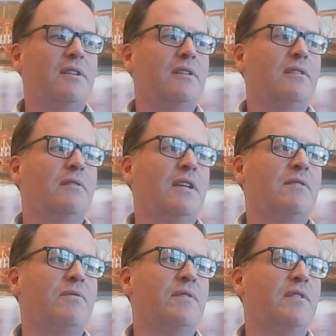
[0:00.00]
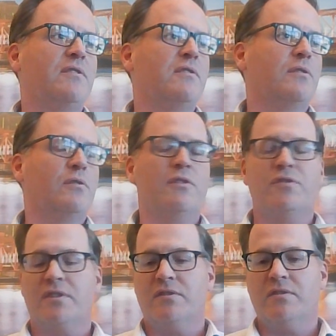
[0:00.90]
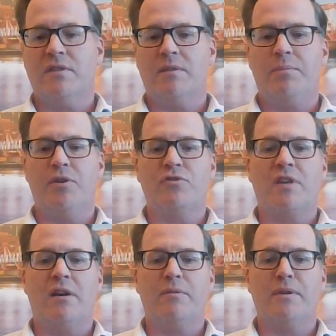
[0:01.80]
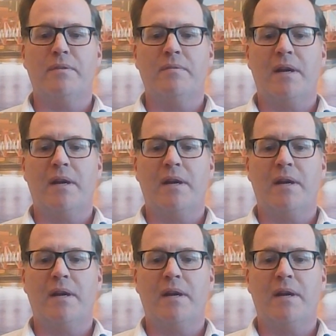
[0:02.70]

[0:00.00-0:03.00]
late 50s to early 60s that punched out when